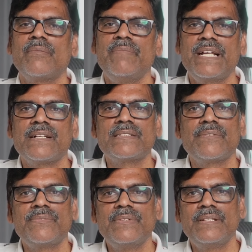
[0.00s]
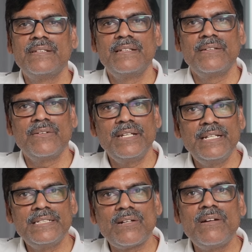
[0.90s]
because of, you know,
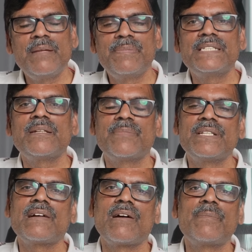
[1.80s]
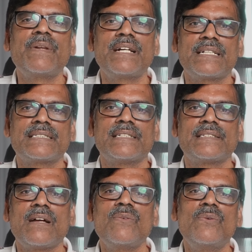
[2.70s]
it all depends upon the corporate results,
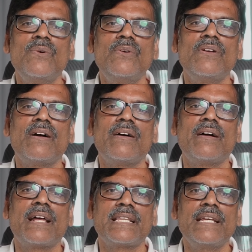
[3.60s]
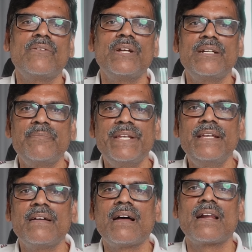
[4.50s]
how good are they going to
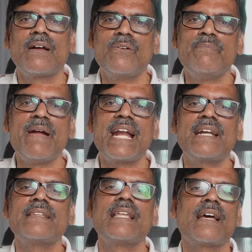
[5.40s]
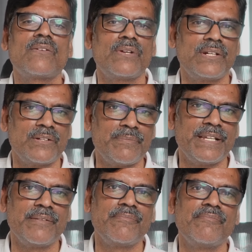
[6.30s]
be or how bad they are going to
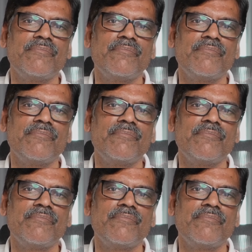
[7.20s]
be.